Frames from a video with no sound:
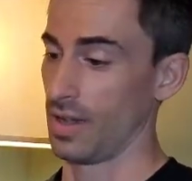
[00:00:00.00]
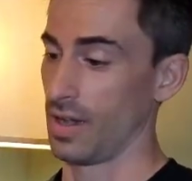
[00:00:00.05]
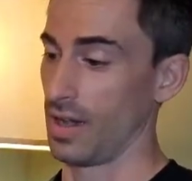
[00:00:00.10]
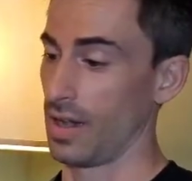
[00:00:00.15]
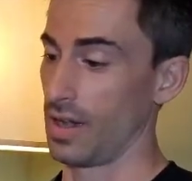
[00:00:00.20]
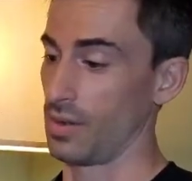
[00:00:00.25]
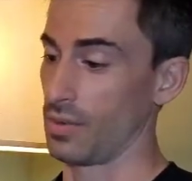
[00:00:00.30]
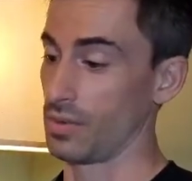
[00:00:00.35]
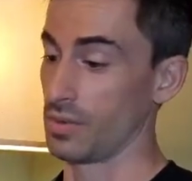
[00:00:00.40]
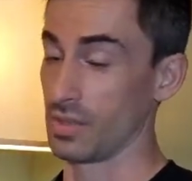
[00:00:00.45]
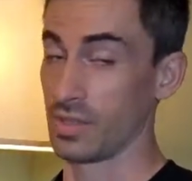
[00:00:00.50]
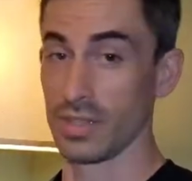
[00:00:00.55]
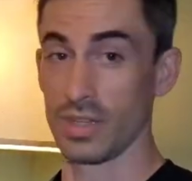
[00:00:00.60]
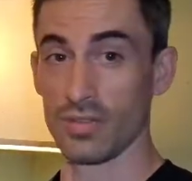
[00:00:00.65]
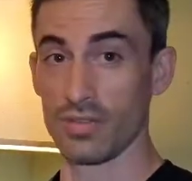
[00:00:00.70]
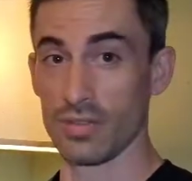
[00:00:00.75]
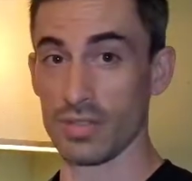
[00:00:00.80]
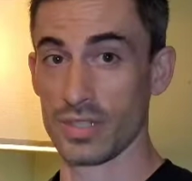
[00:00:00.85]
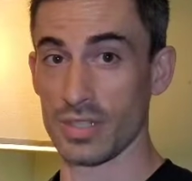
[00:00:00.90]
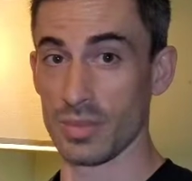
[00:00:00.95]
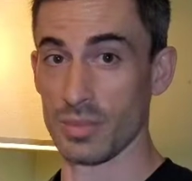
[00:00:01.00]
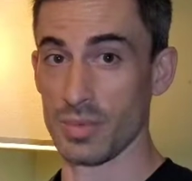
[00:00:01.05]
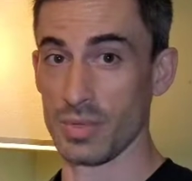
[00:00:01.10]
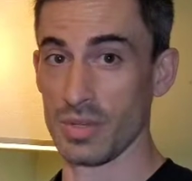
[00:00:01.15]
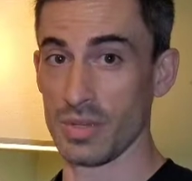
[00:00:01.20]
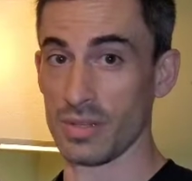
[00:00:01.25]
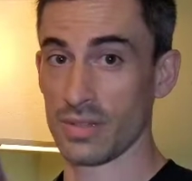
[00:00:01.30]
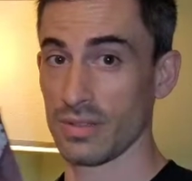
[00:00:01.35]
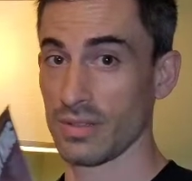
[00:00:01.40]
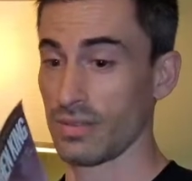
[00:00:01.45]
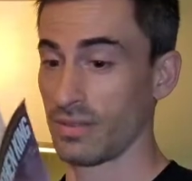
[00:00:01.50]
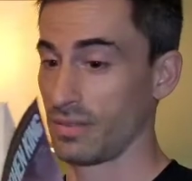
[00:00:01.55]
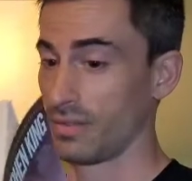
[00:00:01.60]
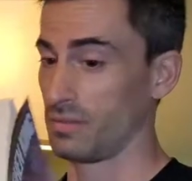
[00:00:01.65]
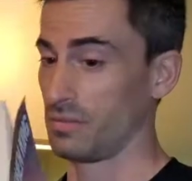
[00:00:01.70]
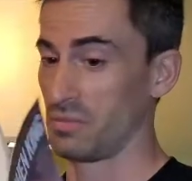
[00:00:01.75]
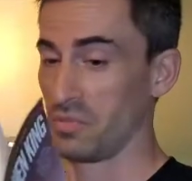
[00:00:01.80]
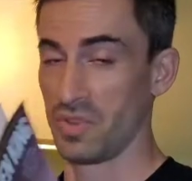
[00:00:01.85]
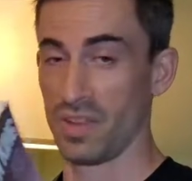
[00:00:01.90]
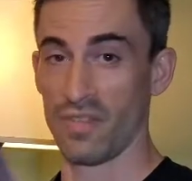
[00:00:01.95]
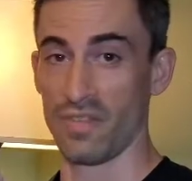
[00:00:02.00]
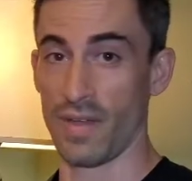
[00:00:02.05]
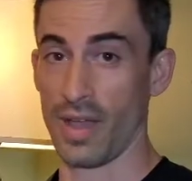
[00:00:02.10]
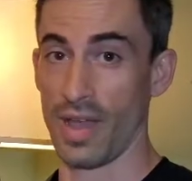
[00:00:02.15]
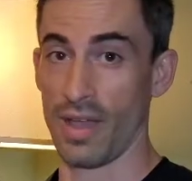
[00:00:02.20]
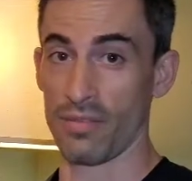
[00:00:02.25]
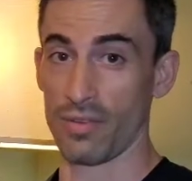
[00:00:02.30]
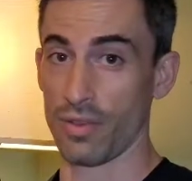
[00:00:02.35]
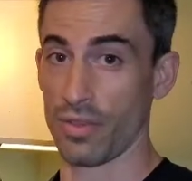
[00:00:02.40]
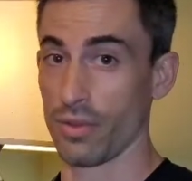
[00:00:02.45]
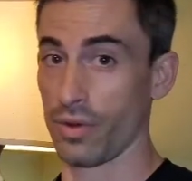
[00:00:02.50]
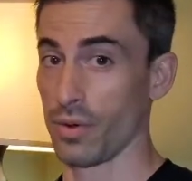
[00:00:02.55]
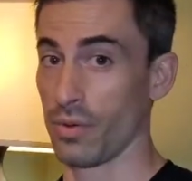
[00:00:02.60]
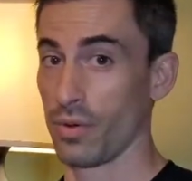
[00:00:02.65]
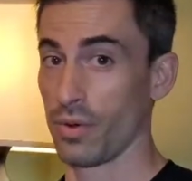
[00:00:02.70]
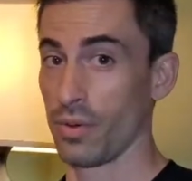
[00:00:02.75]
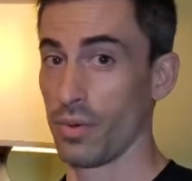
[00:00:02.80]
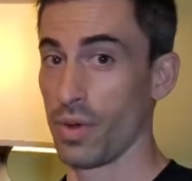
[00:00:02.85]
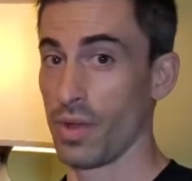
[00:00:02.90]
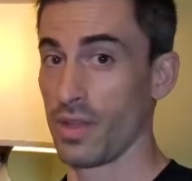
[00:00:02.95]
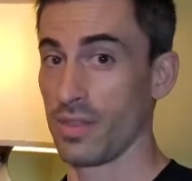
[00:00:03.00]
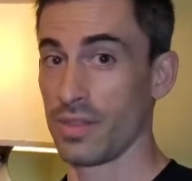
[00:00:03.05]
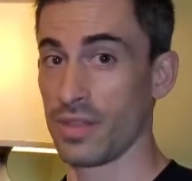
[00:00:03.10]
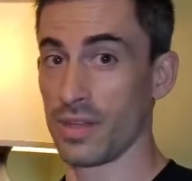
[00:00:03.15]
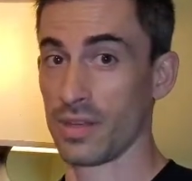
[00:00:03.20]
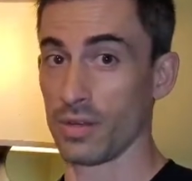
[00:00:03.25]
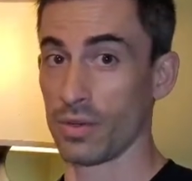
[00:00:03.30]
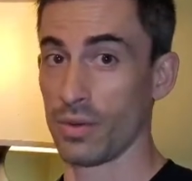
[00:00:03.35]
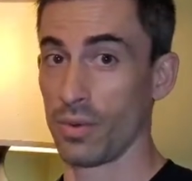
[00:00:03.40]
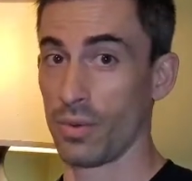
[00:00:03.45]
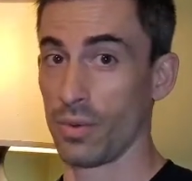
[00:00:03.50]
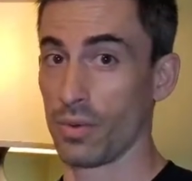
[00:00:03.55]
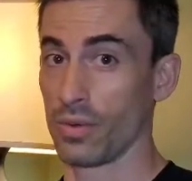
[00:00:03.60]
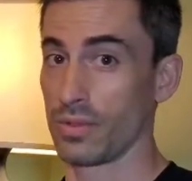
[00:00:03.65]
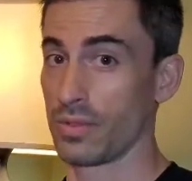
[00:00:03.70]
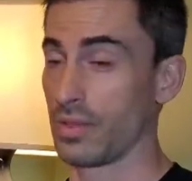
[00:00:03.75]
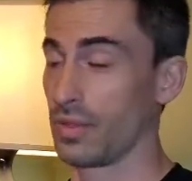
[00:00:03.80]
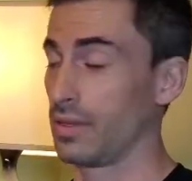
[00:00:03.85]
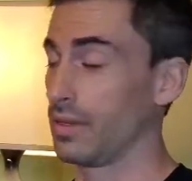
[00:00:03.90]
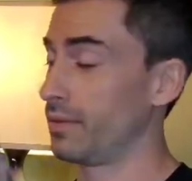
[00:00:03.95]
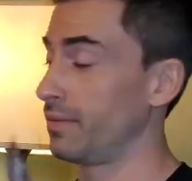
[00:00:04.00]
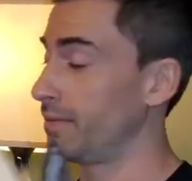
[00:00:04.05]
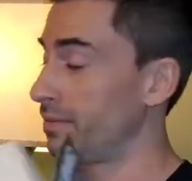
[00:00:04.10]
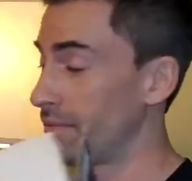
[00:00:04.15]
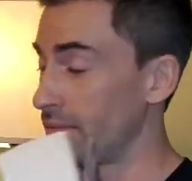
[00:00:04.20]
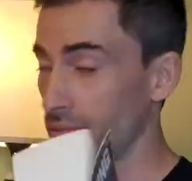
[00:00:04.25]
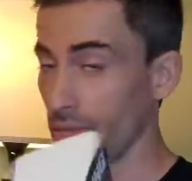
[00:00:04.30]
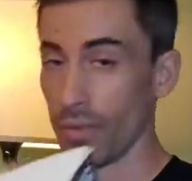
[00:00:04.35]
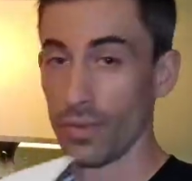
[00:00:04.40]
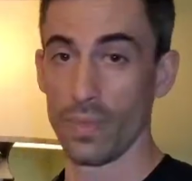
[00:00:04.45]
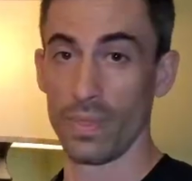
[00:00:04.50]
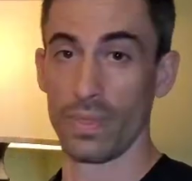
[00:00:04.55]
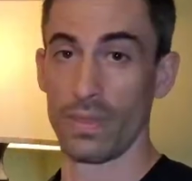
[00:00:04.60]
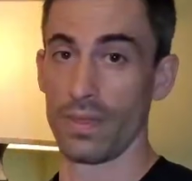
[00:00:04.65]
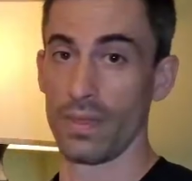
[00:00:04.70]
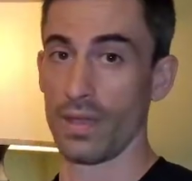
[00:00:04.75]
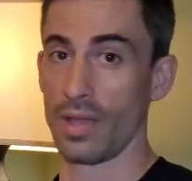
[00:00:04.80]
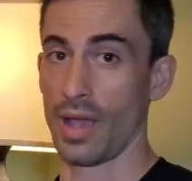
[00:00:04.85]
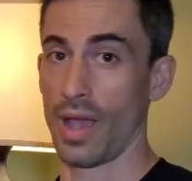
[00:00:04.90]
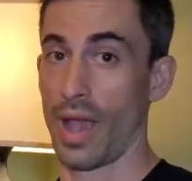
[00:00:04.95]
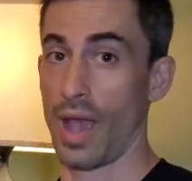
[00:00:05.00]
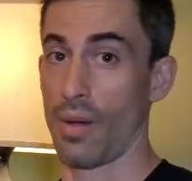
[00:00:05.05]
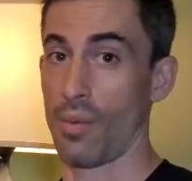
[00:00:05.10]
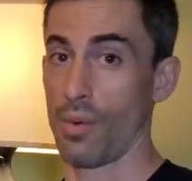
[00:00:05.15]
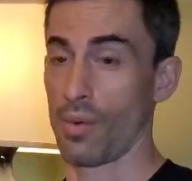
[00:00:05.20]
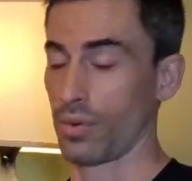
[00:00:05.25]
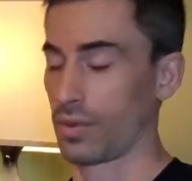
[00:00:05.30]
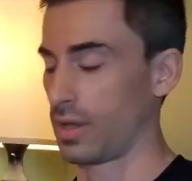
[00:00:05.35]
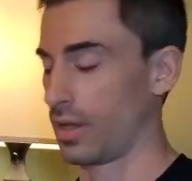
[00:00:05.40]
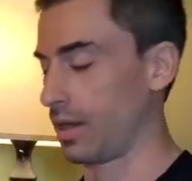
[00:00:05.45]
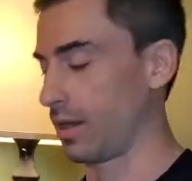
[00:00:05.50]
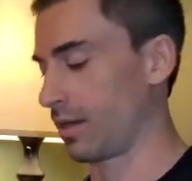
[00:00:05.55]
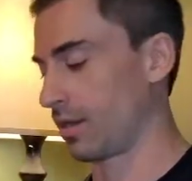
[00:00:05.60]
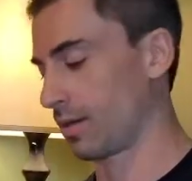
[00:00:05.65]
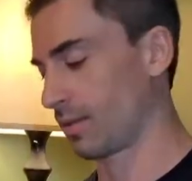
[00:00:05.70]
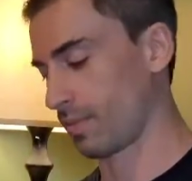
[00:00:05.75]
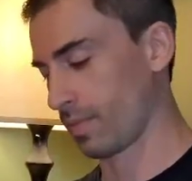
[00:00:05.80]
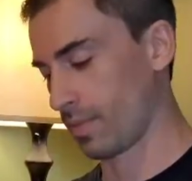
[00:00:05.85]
Was given to me. If I have to throw it away at the end of quarantine, I won't care.